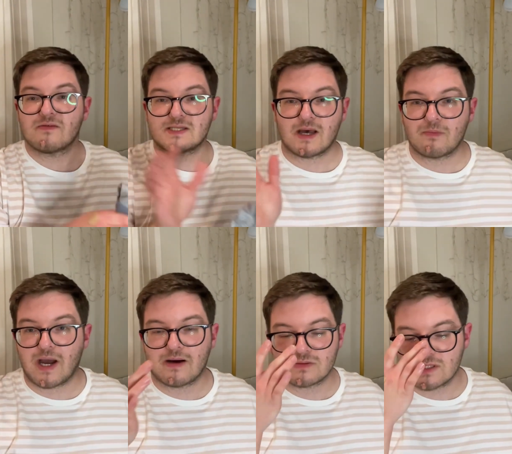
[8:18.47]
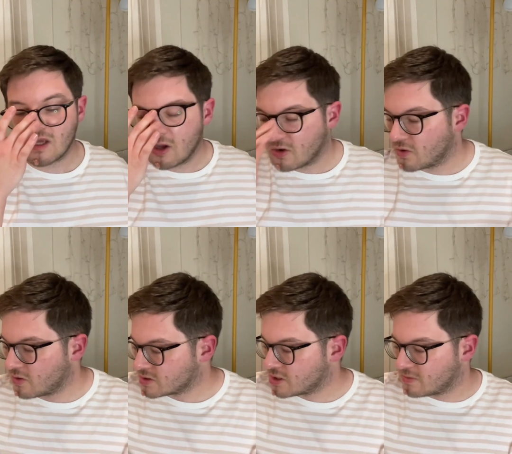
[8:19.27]
for £10,
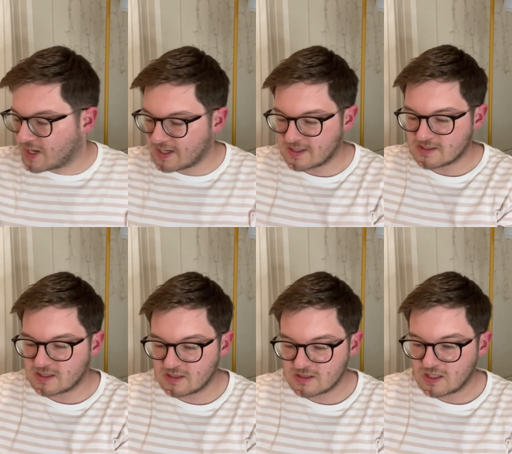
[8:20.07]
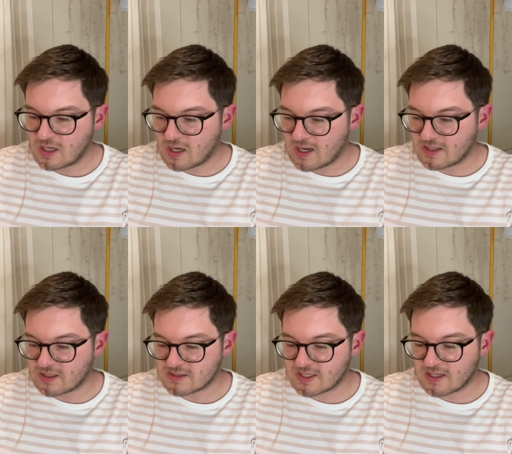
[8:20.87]
not too bad and
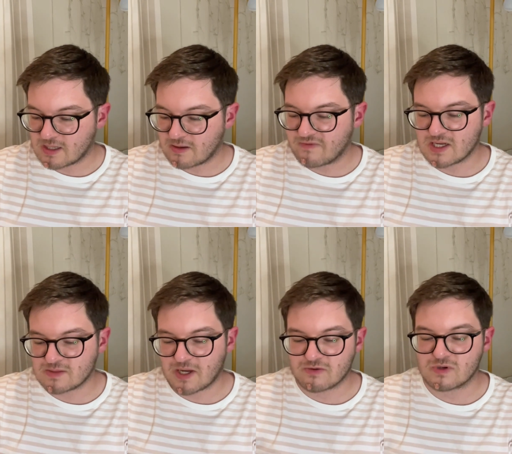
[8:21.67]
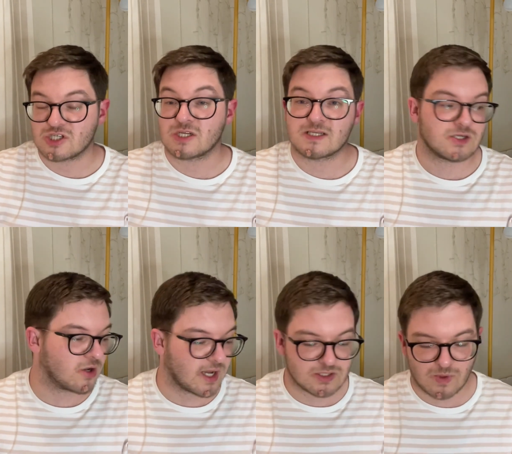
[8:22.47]
I say £30 originally so you're
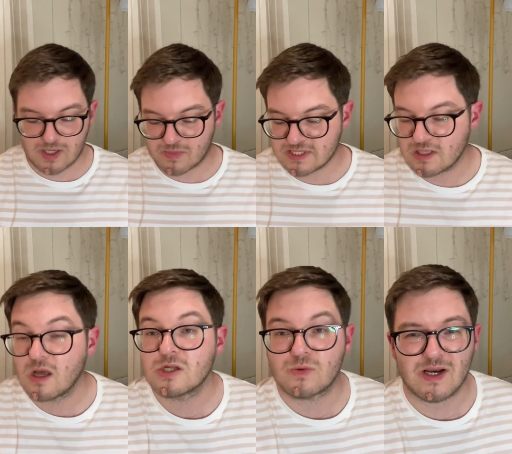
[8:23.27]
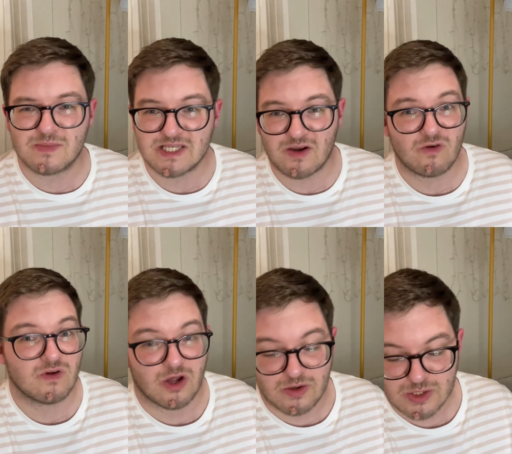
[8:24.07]
getting 20 20% off,
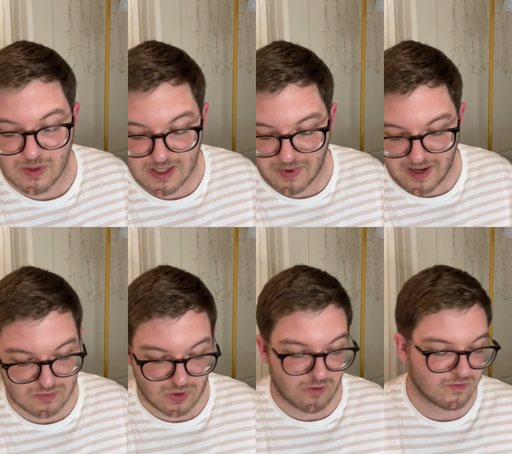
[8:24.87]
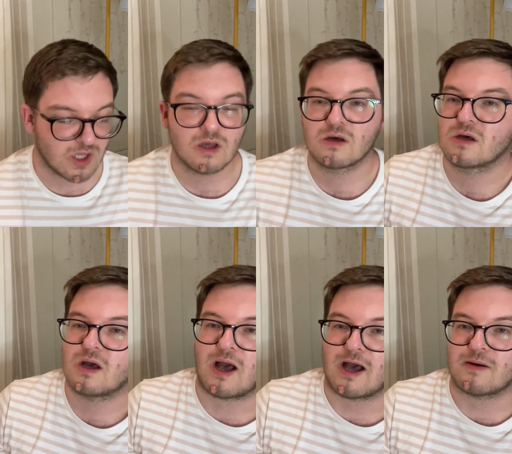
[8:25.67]
no, £20 off.
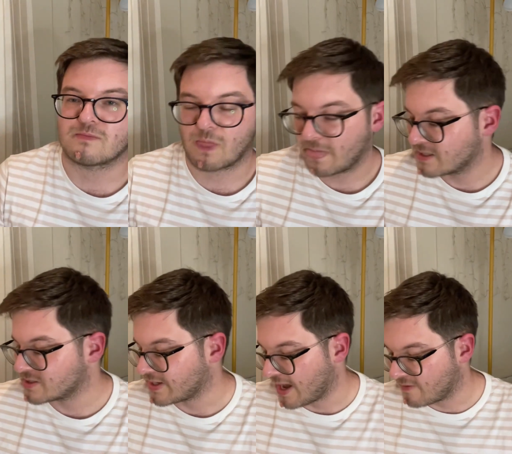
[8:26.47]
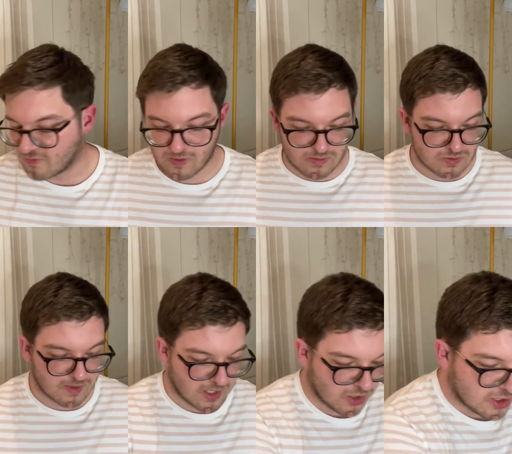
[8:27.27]
Um, so yeah, I thought that was
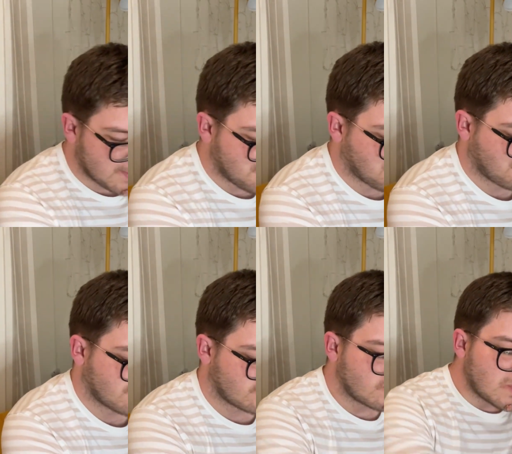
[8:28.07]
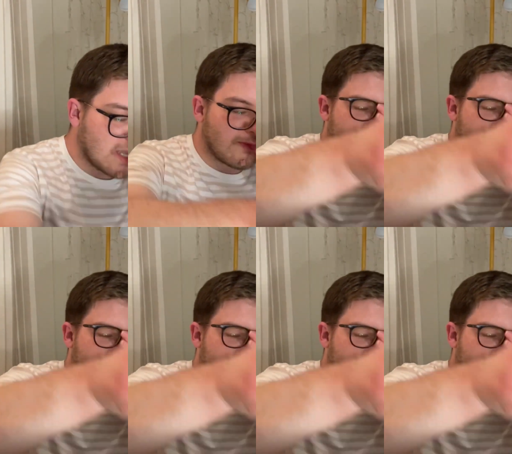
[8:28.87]
really good. And